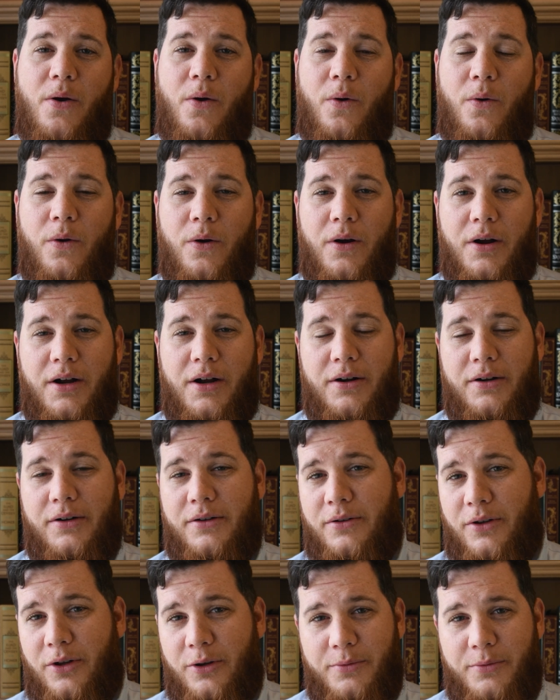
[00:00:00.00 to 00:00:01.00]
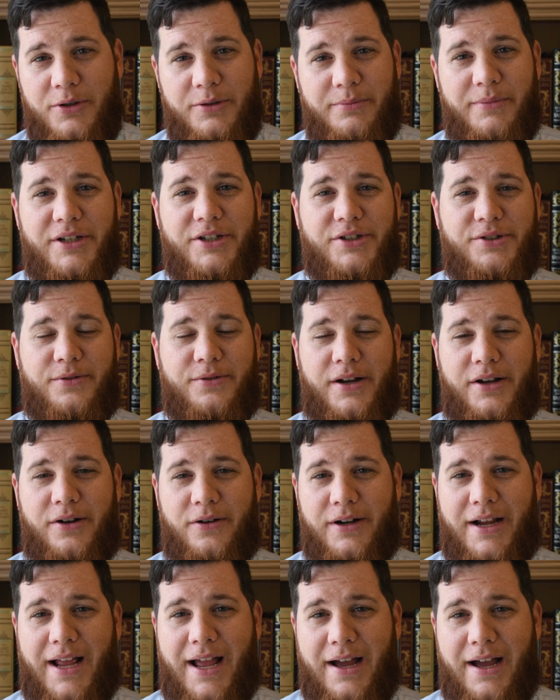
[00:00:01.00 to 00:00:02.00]
or global
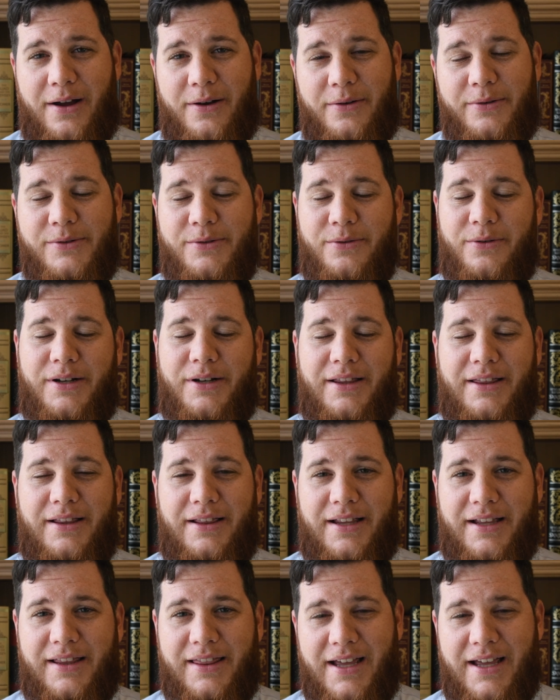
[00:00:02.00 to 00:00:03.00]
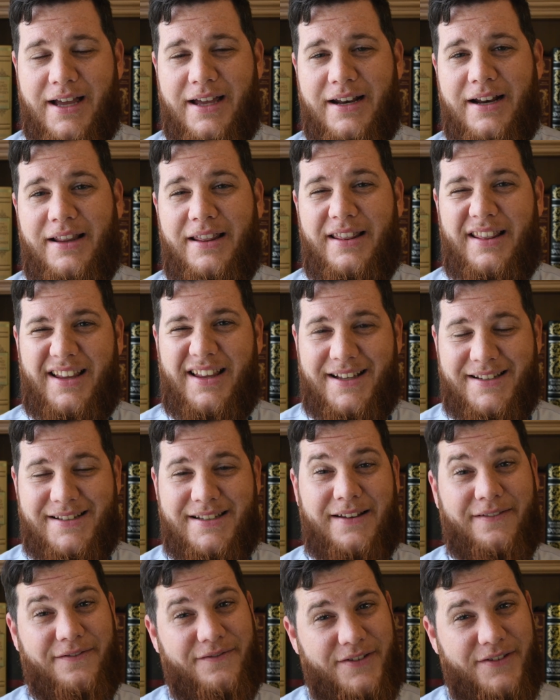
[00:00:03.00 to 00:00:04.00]
administrator accounts or anything like that unless
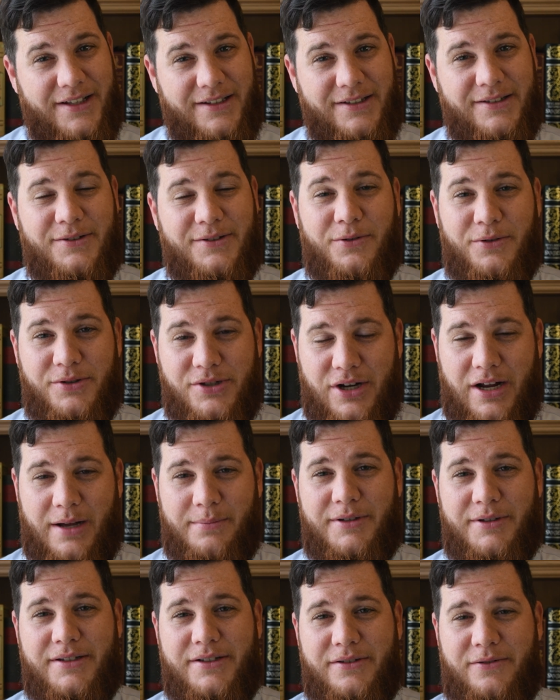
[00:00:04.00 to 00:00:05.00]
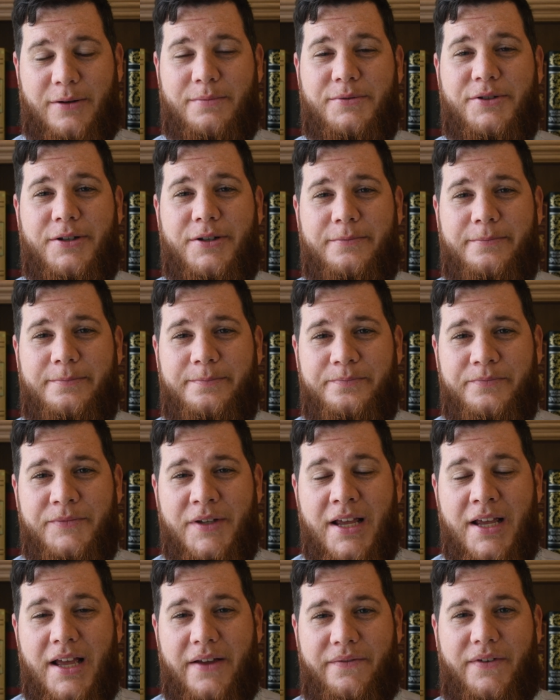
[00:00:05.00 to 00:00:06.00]
it fits your job description.
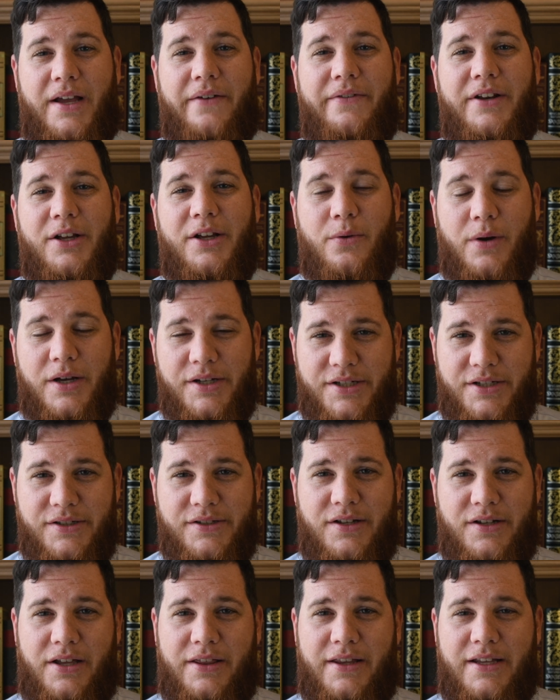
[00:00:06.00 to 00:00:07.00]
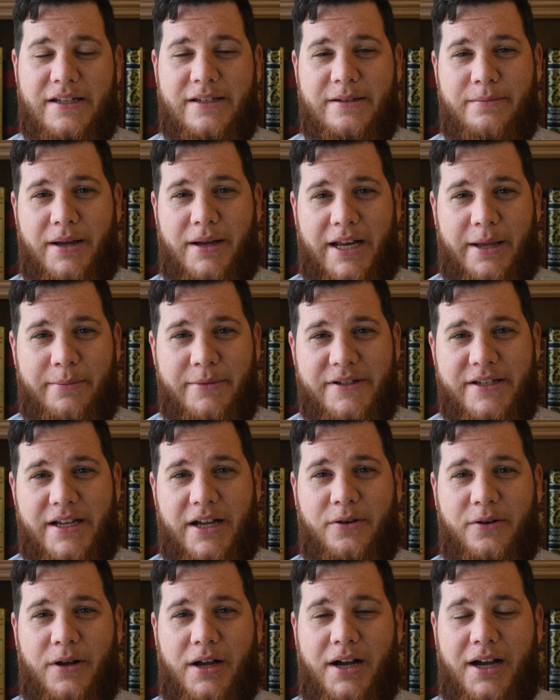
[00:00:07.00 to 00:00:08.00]
If you have any questions on this, my name is
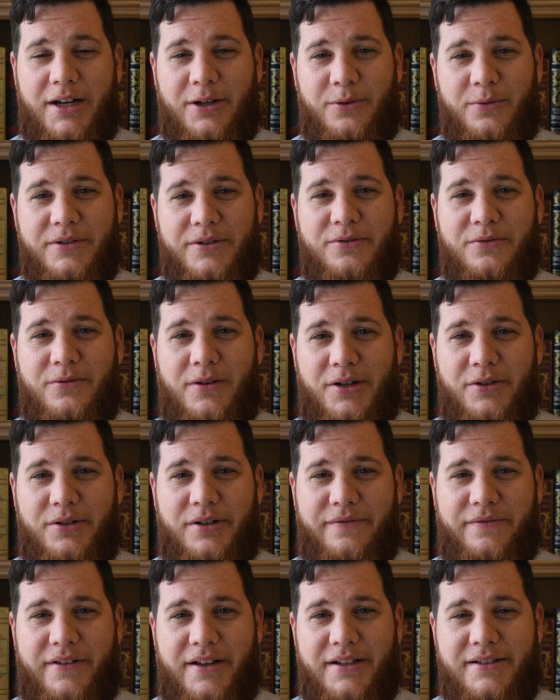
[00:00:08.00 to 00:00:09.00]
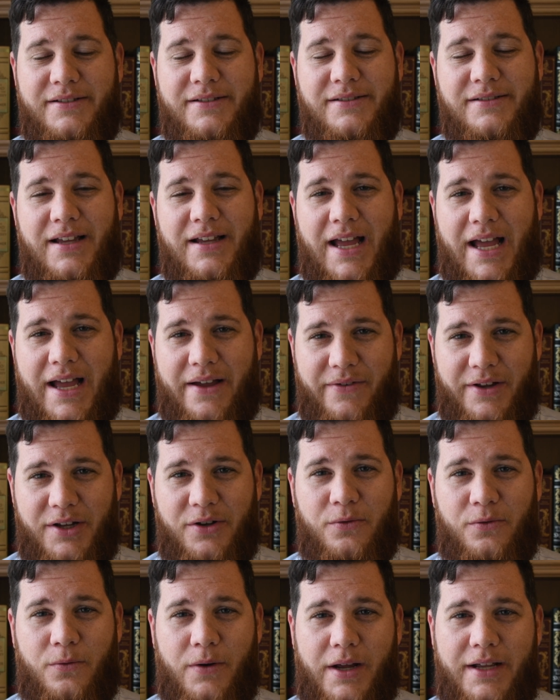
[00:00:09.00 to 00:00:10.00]
Zachary Heinel with Dorado Defense. Have a
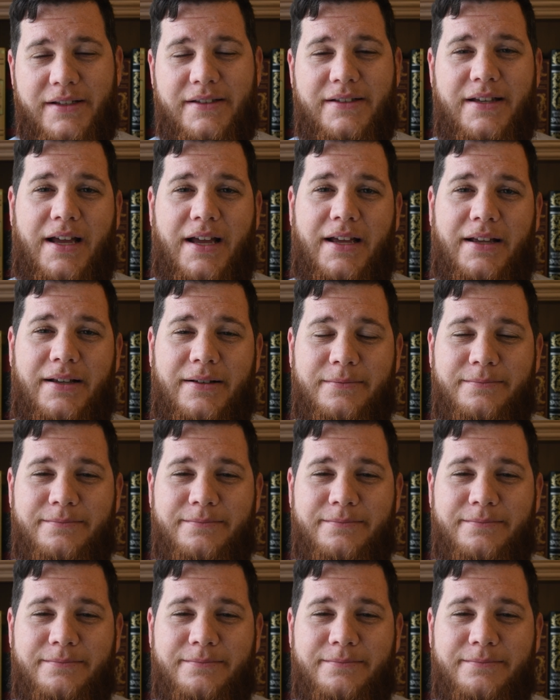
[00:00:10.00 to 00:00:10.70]
great day.